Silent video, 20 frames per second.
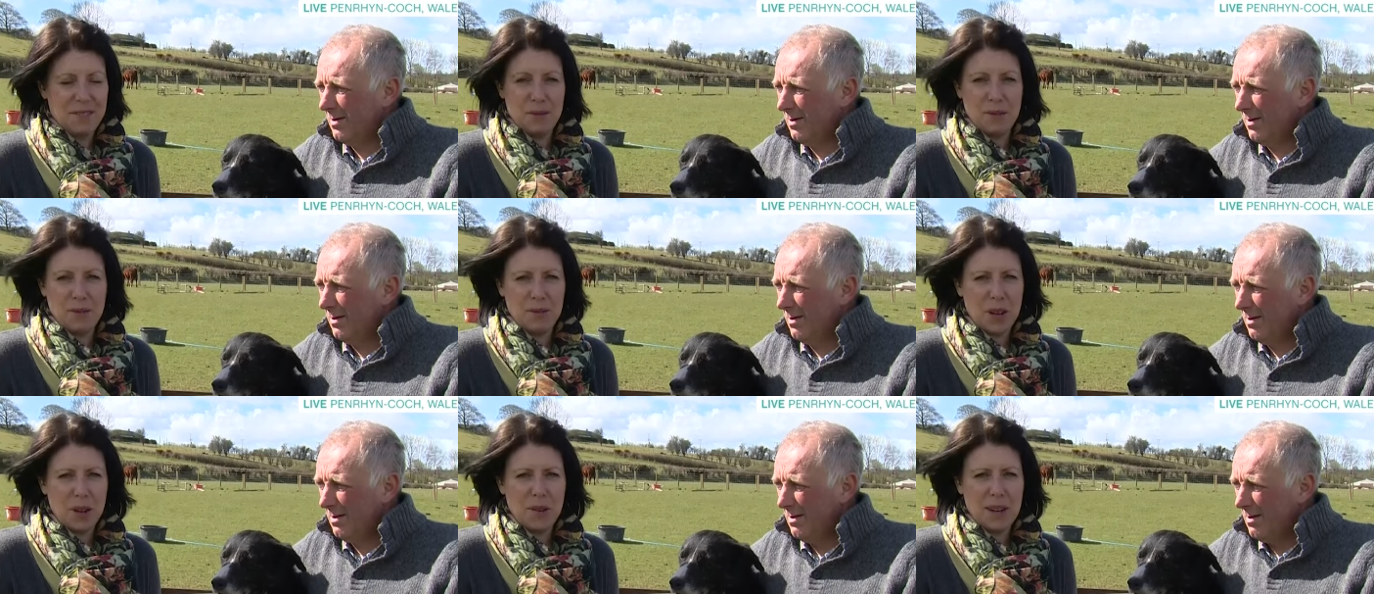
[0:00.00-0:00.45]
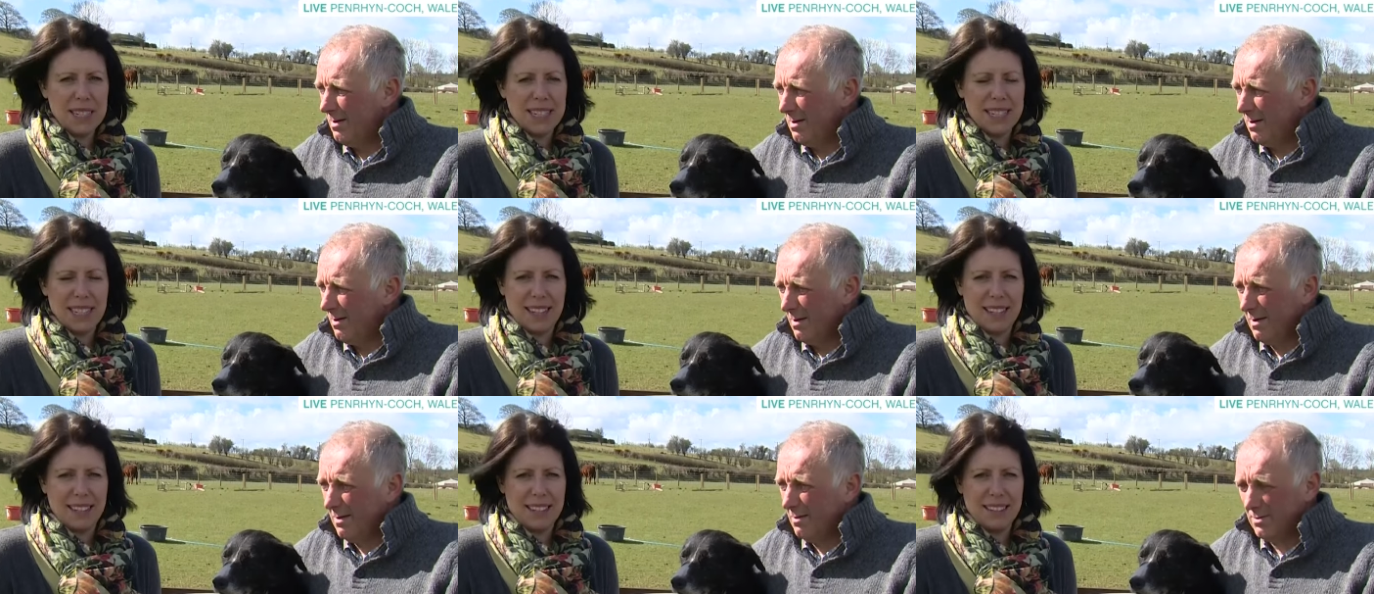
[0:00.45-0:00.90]
Speaker 1: We've no
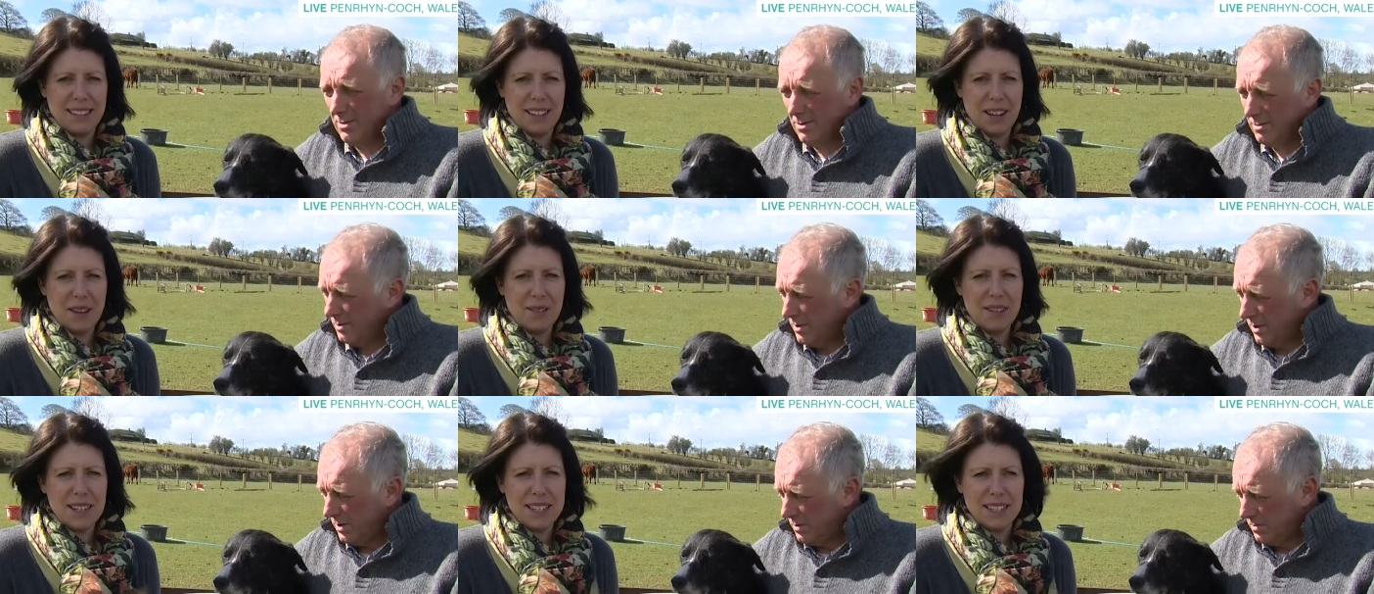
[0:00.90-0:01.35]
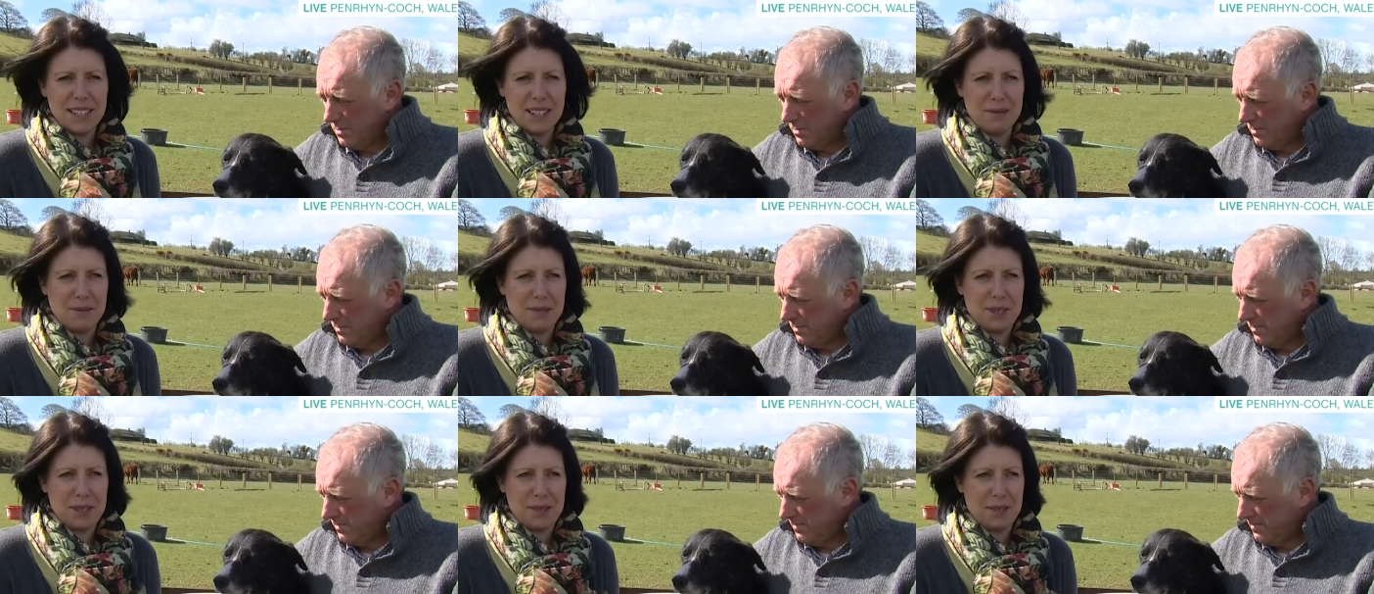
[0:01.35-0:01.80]
idea. No, no
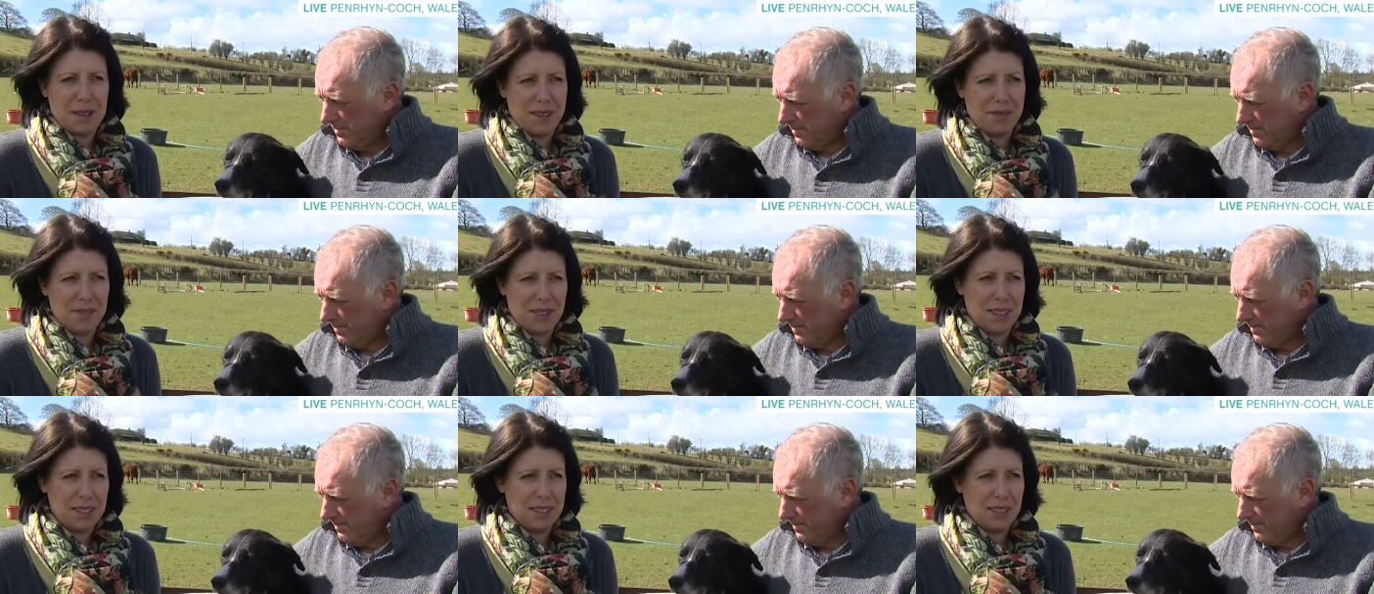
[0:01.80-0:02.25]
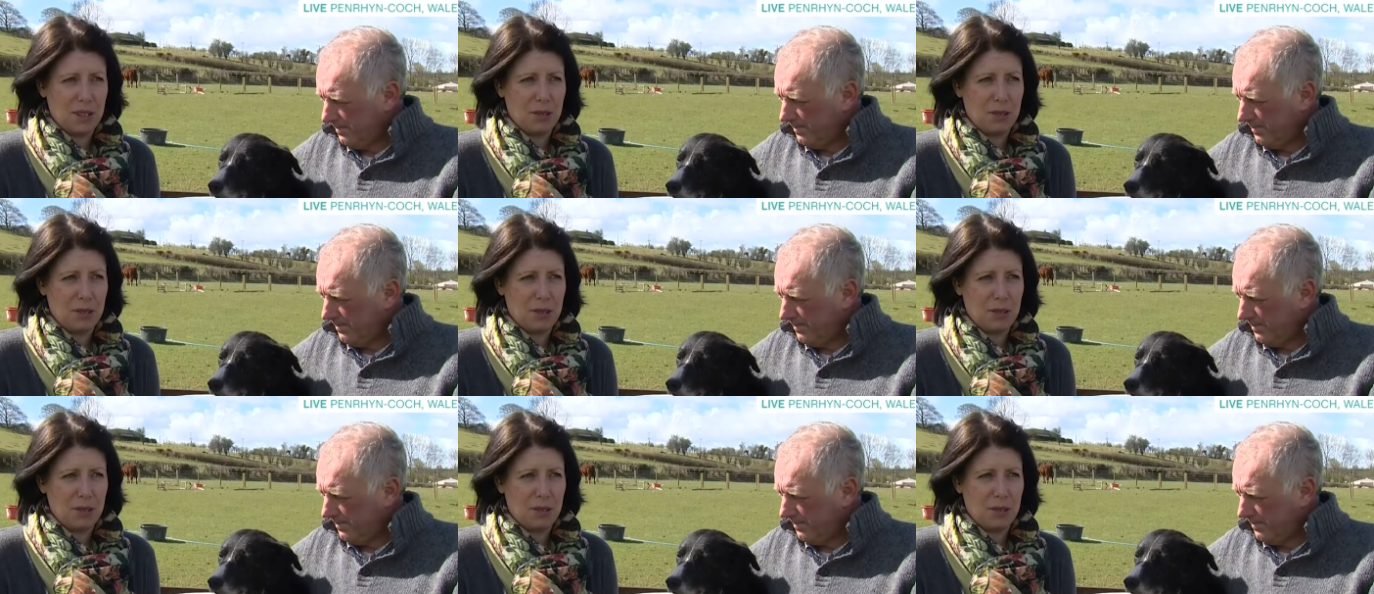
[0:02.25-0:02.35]
idea whatsoever.